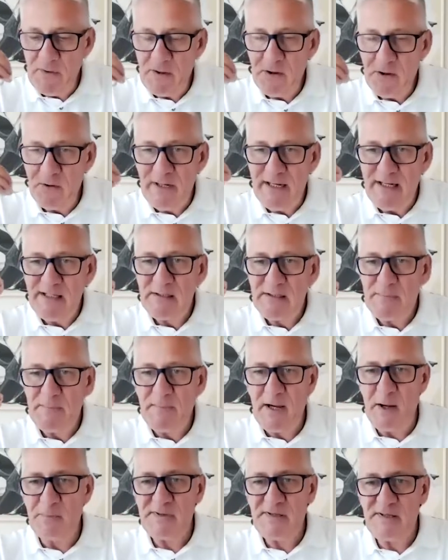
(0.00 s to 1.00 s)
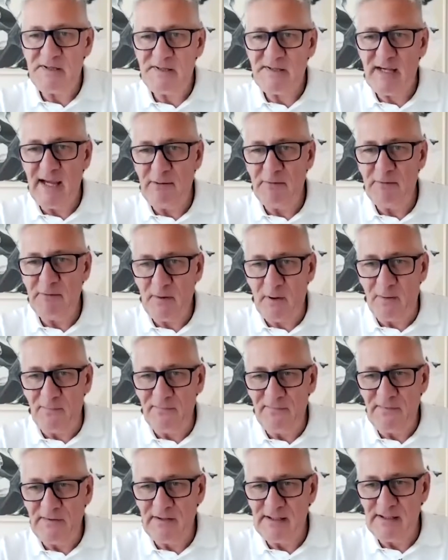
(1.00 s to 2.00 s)
you need to be able to say with
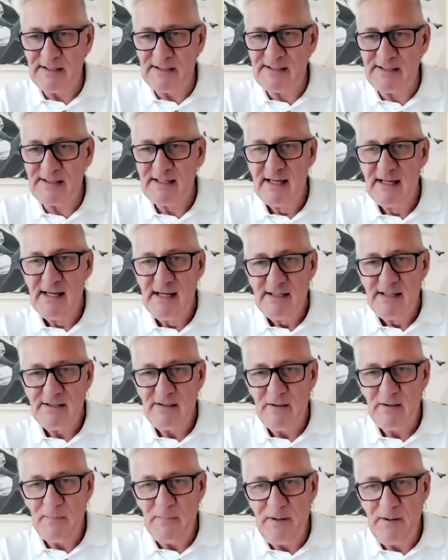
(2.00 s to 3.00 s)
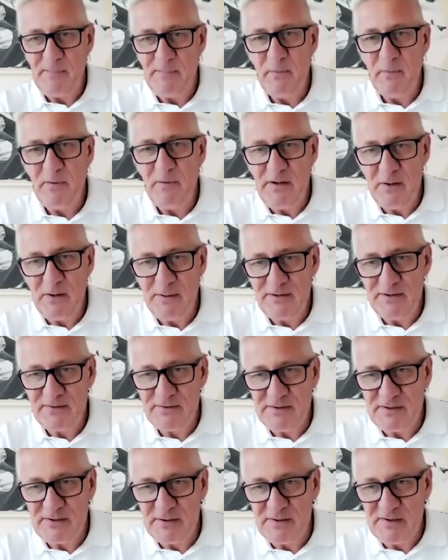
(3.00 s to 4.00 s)
confidence to the people that you
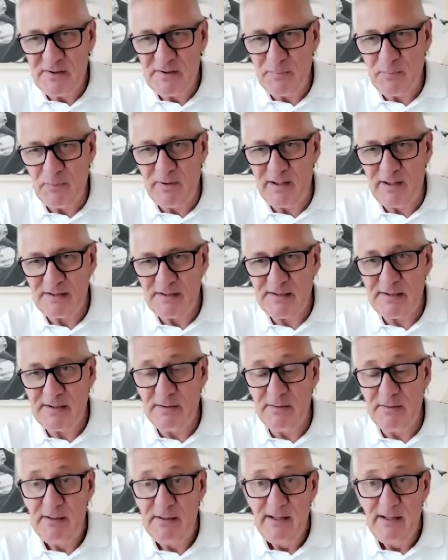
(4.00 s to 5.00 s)
introduce the products to,